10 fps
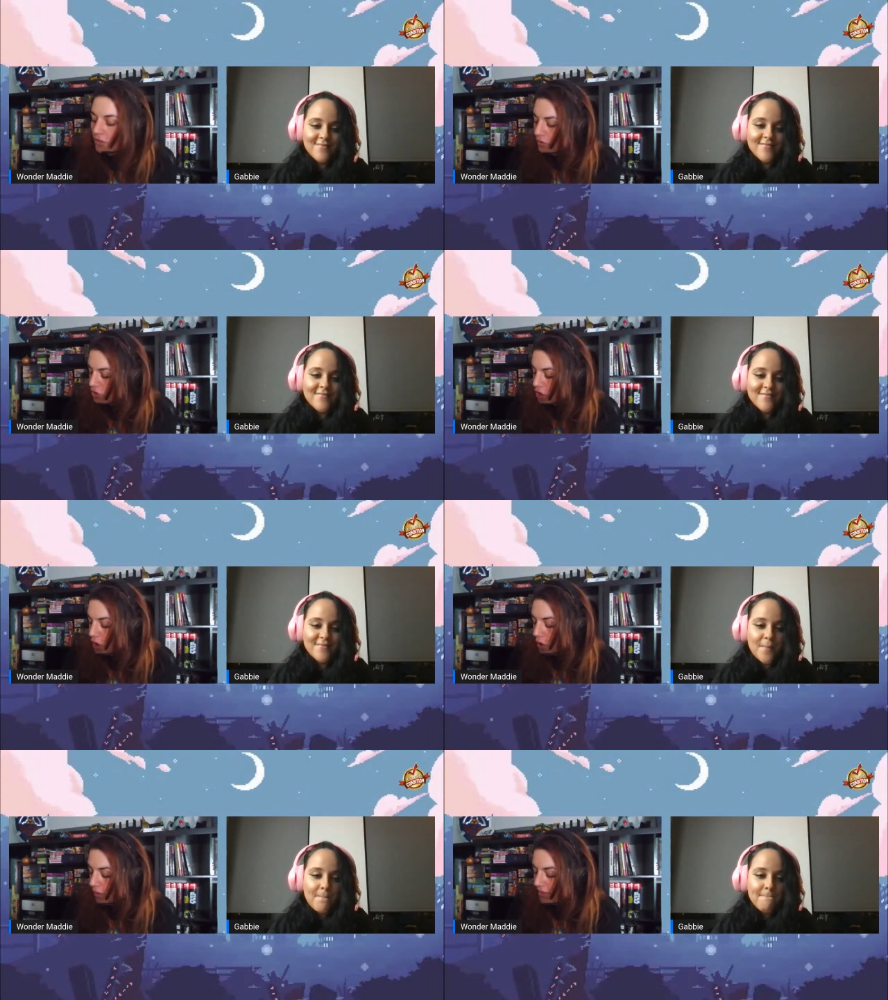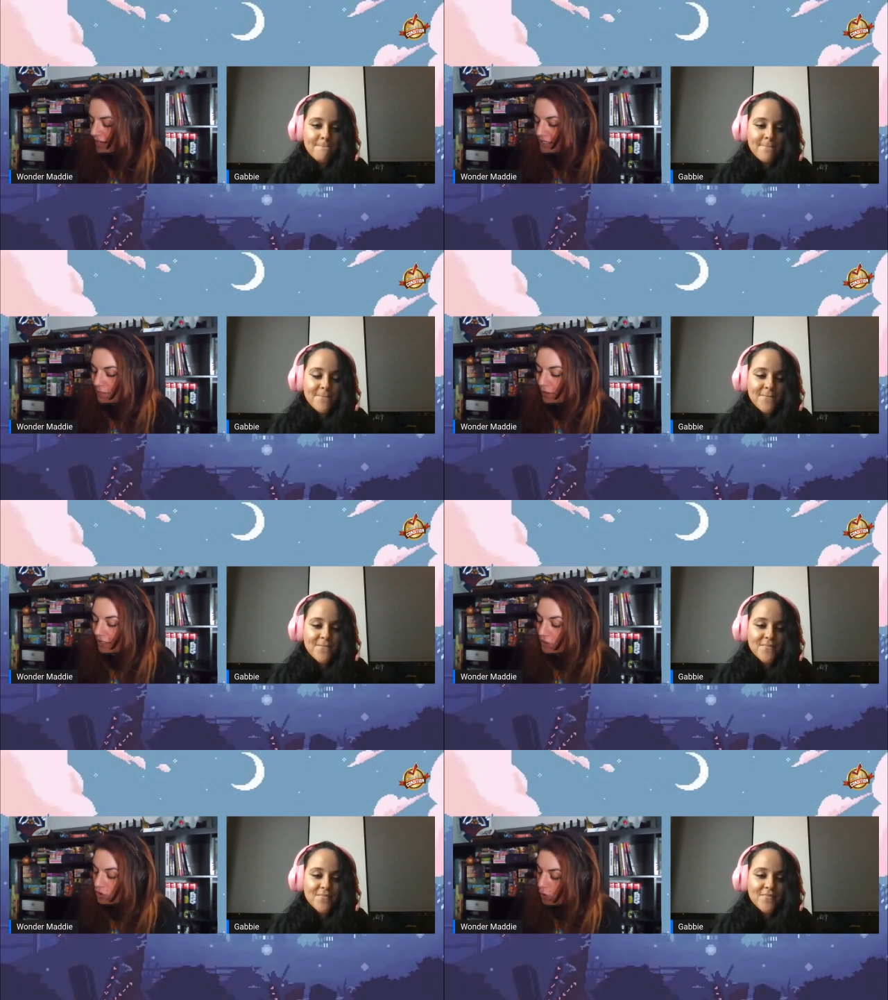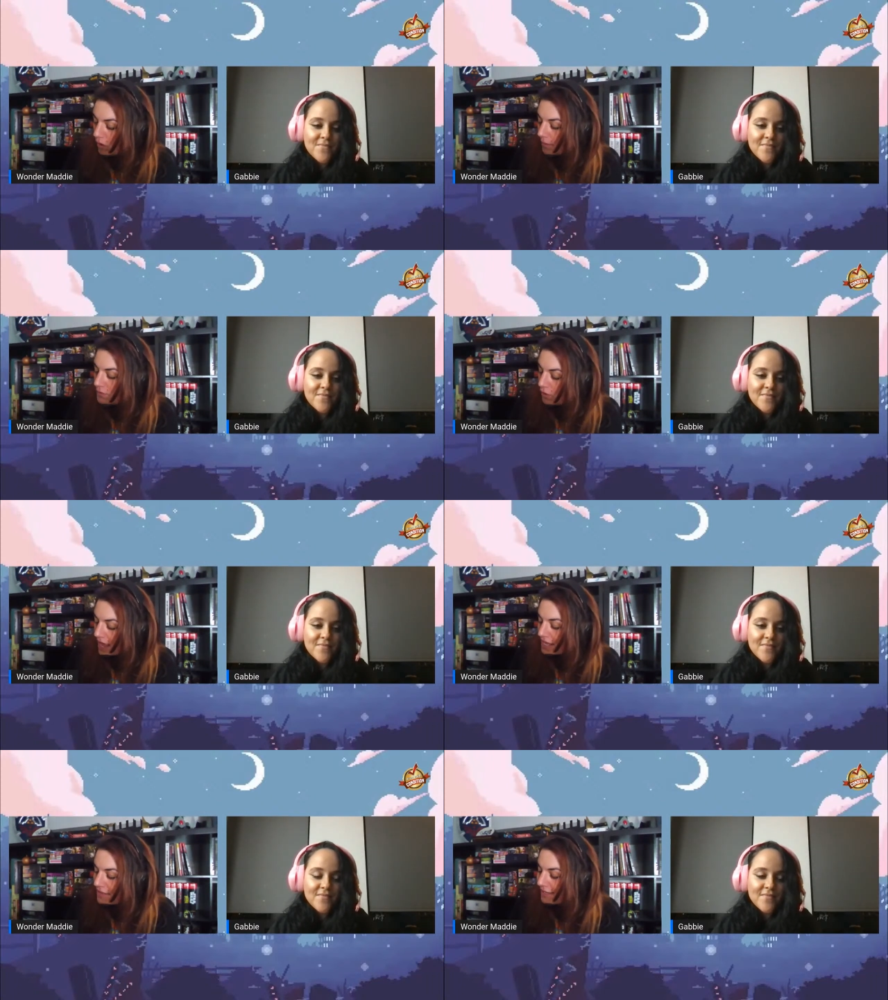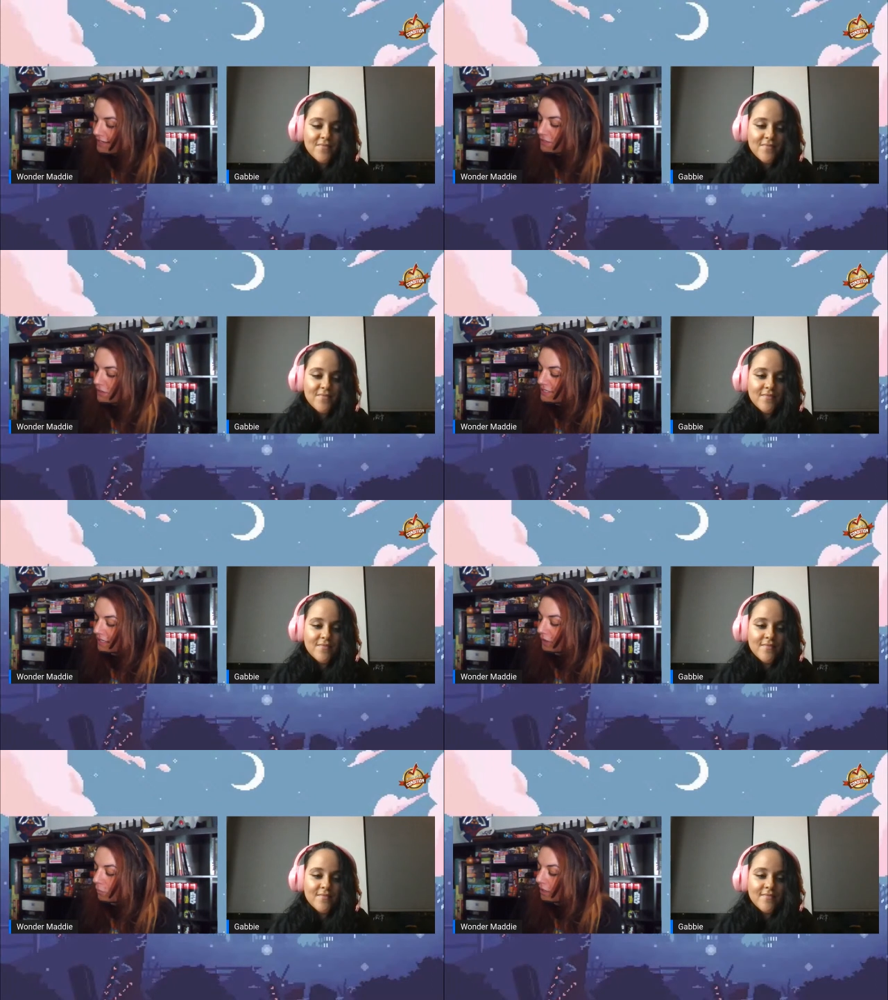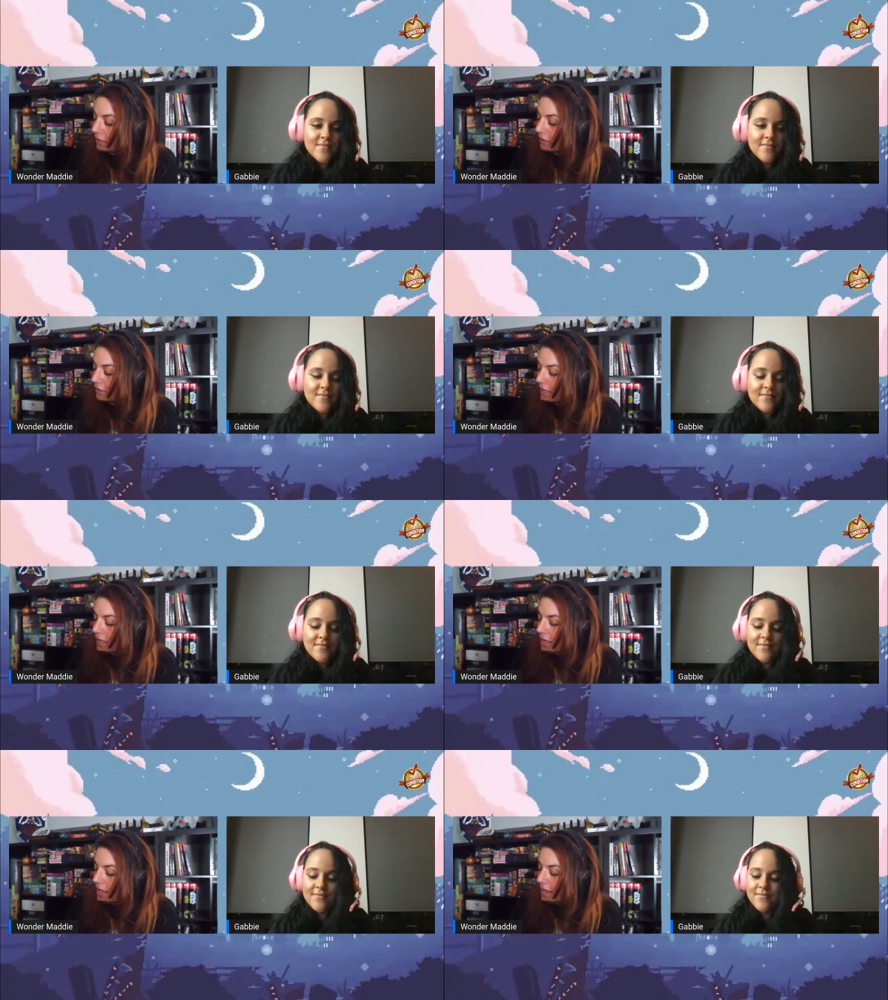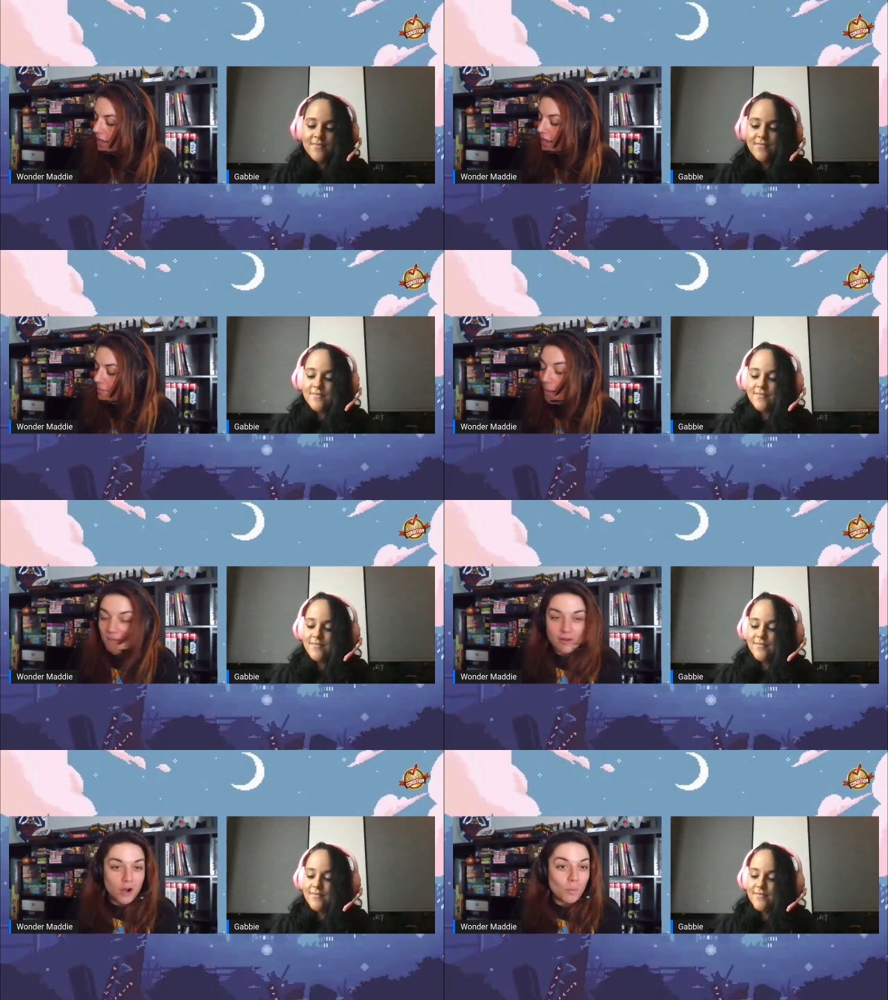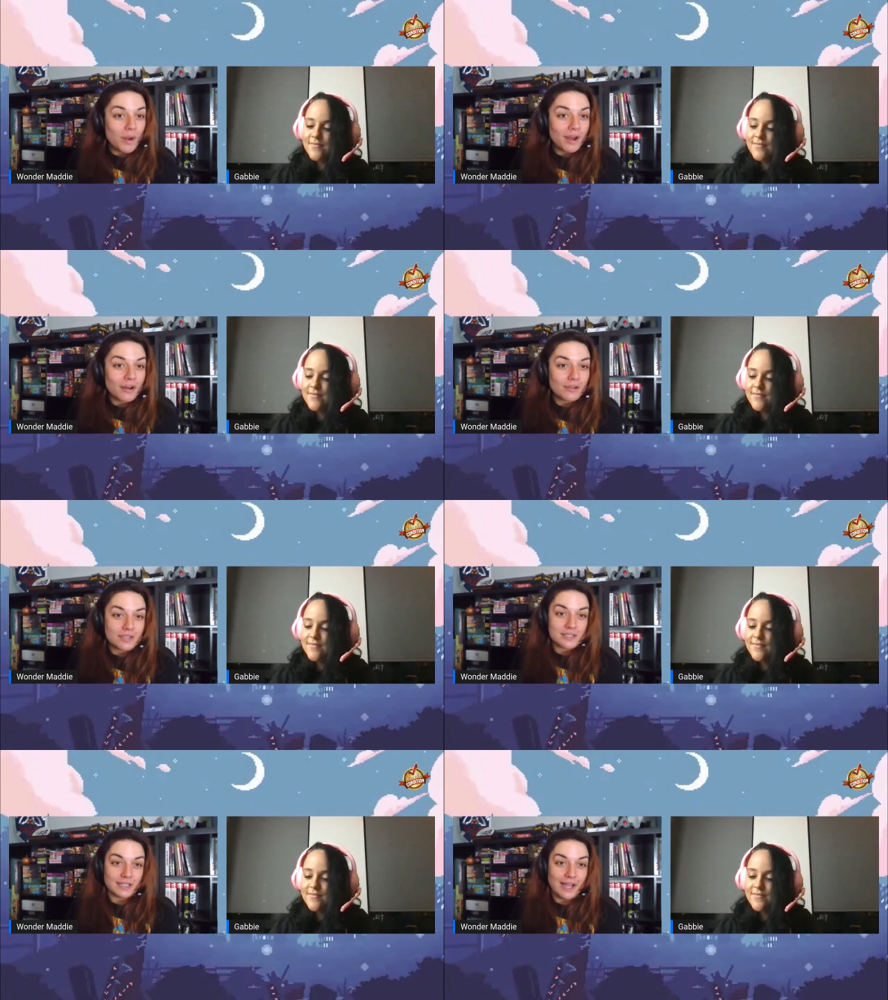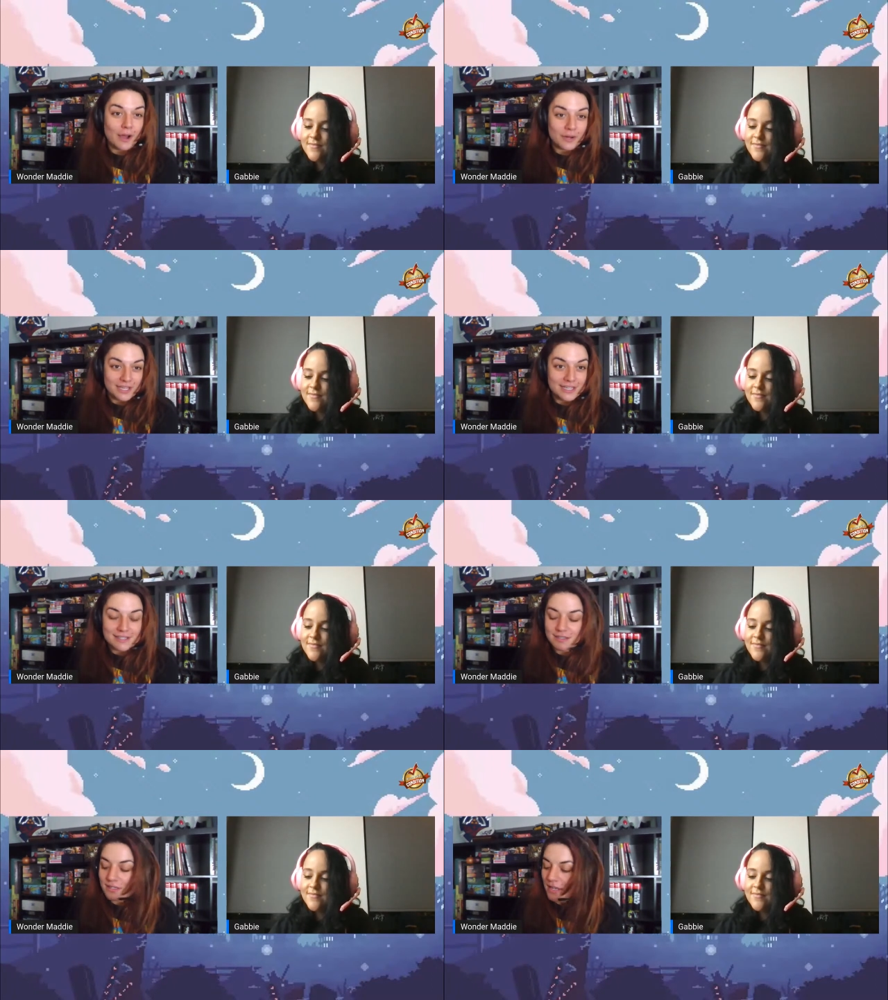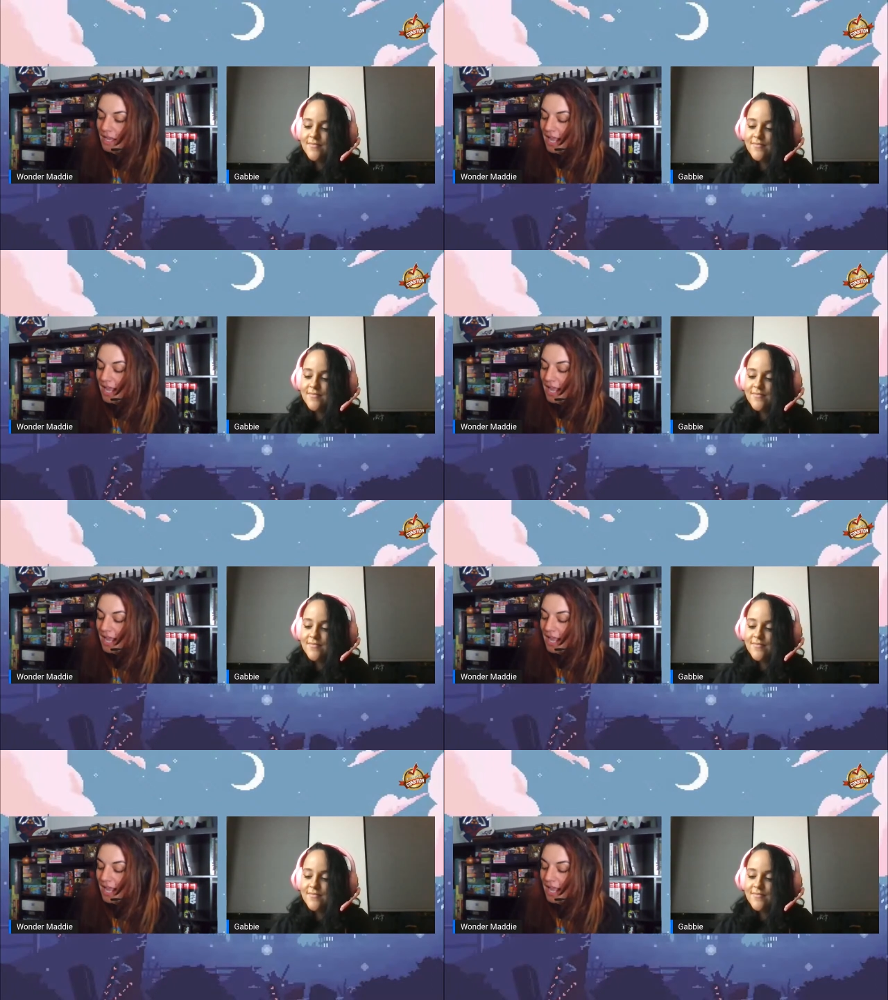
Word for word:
Speaker 1: There's no things about, like, storms or anything. So he's like, well, um, I'm going to figure out where this cloud is.